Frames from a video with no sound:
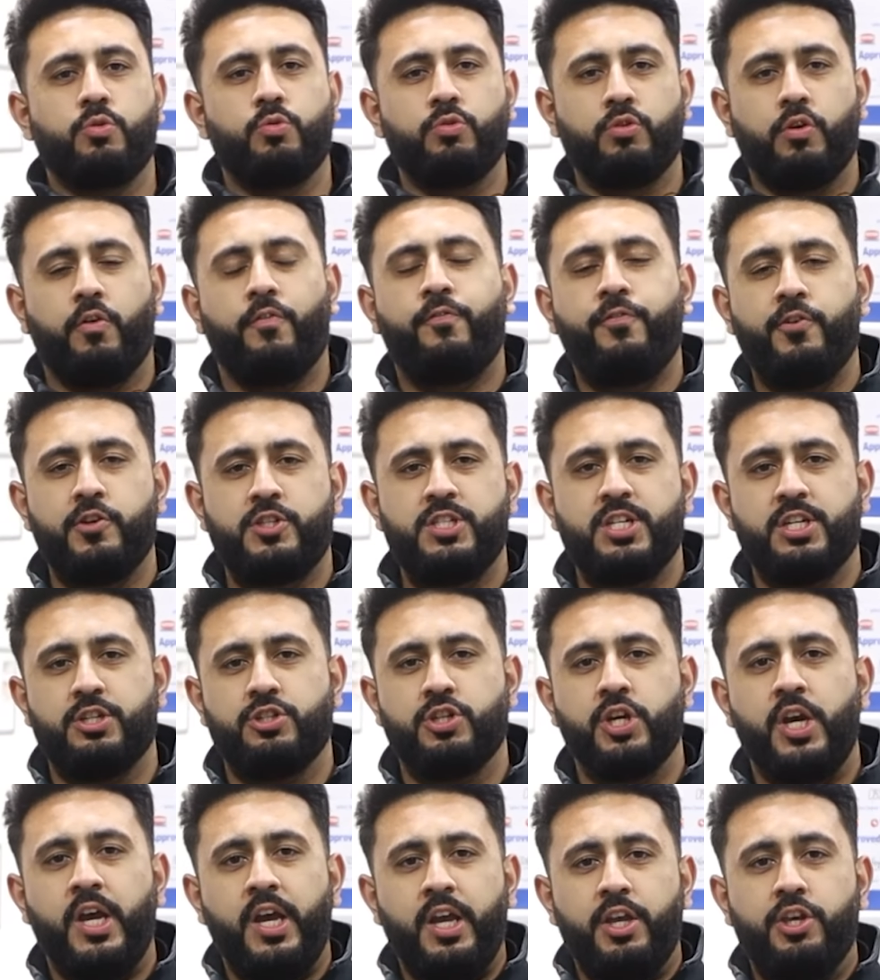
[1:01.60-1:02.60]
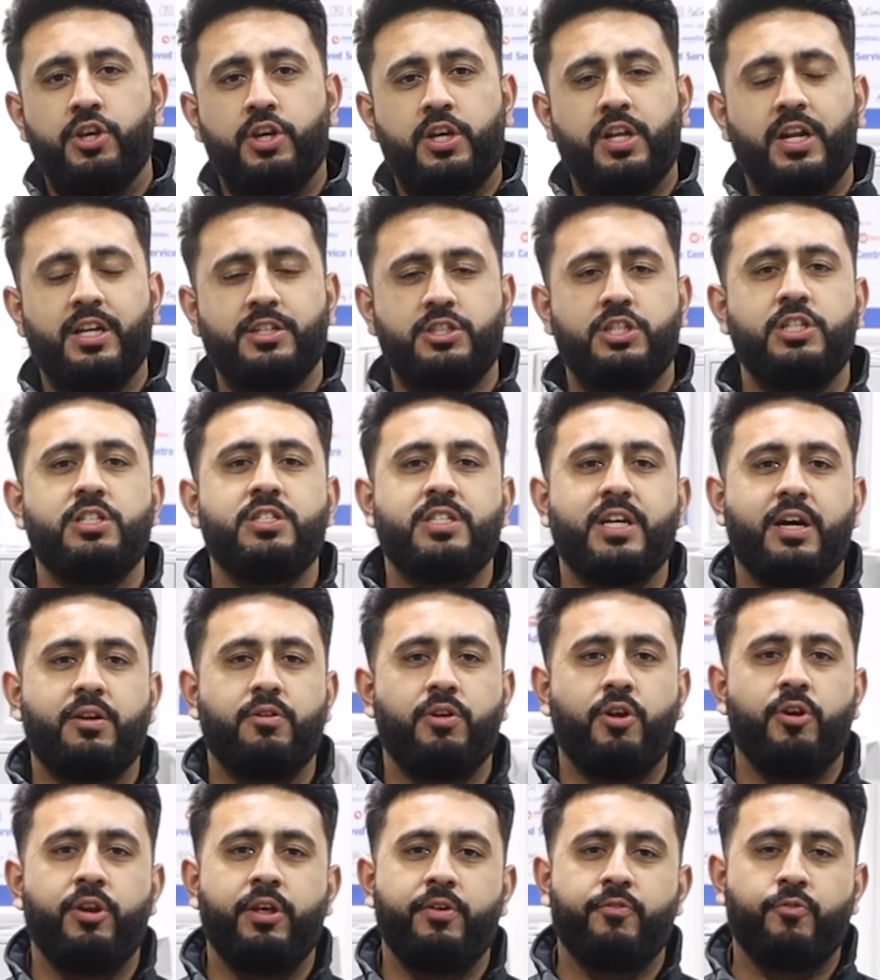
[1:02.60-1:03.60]
all your footage. You can actually
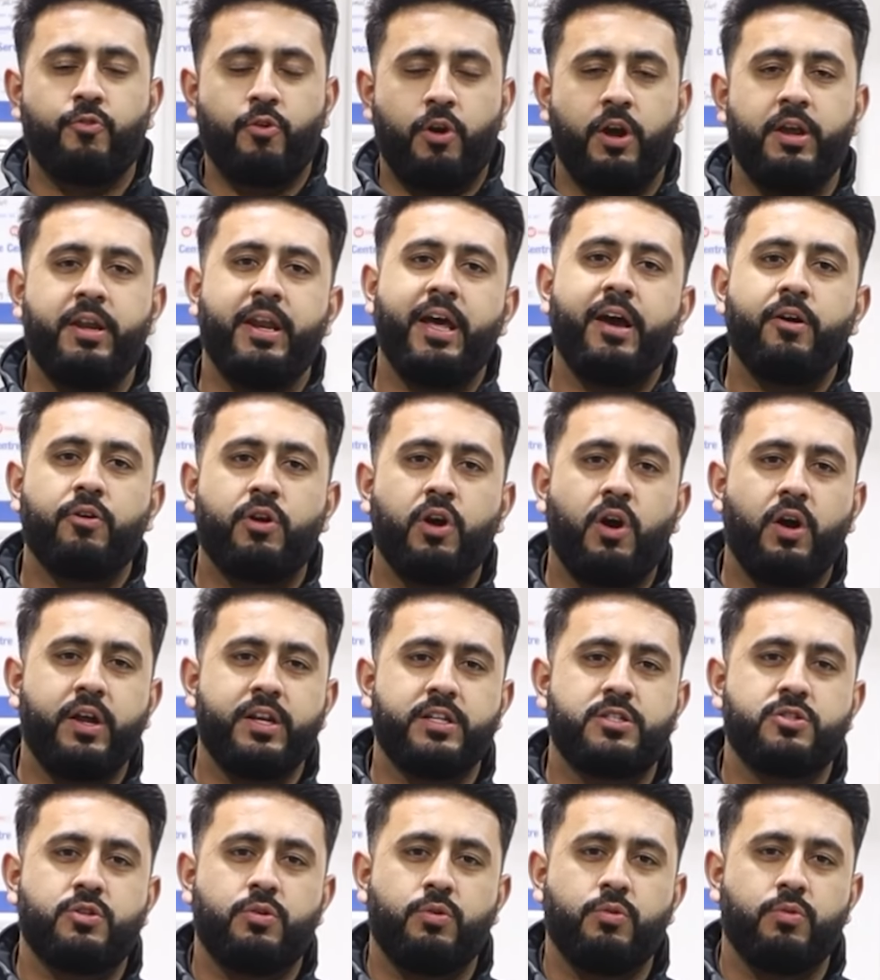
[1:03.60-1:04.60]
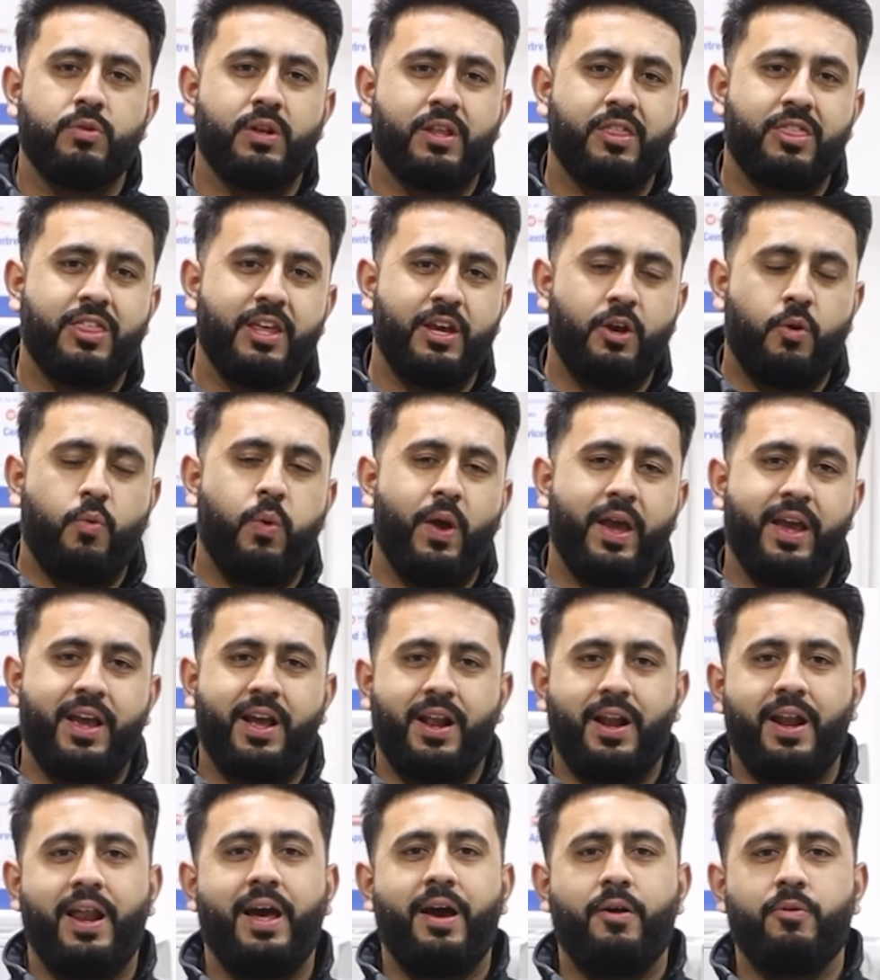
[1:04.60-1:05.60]
download it right now, guys. It's called Thinkware
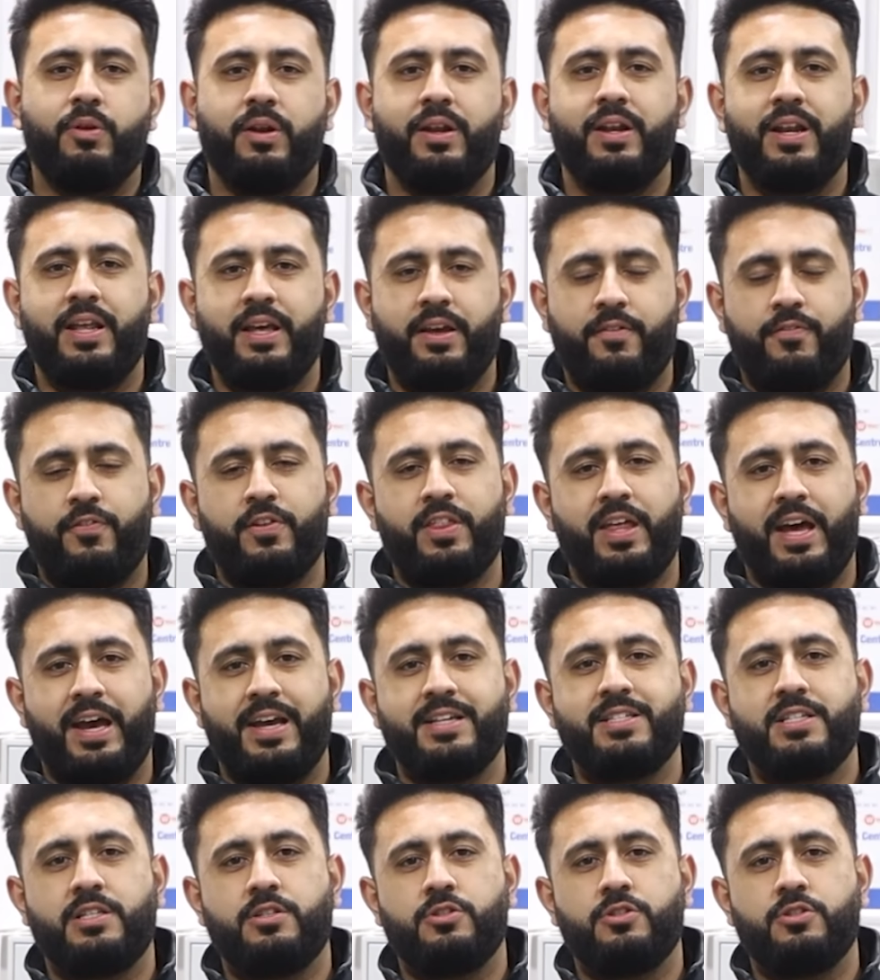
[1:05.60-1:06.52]
Cloud, and link for that is